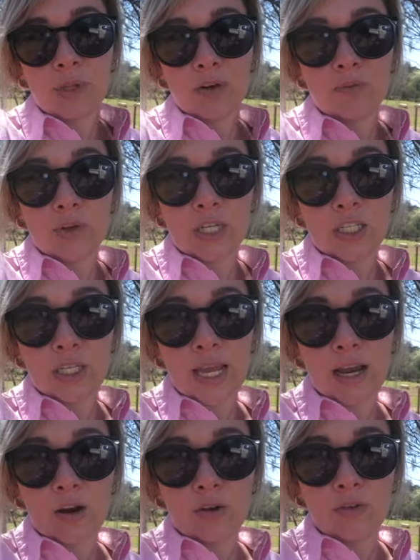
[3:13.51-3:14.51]
bit of footage
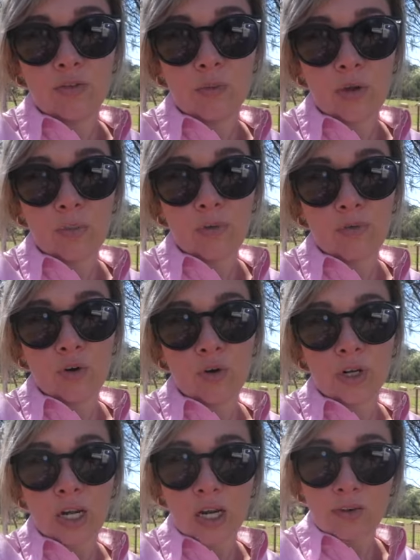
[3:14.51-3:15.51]
now of a
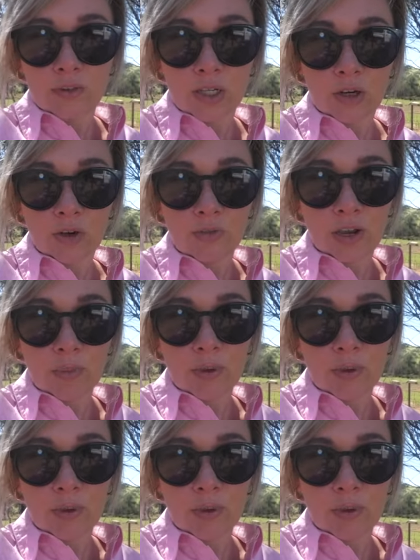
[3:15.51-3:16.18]
before and after of our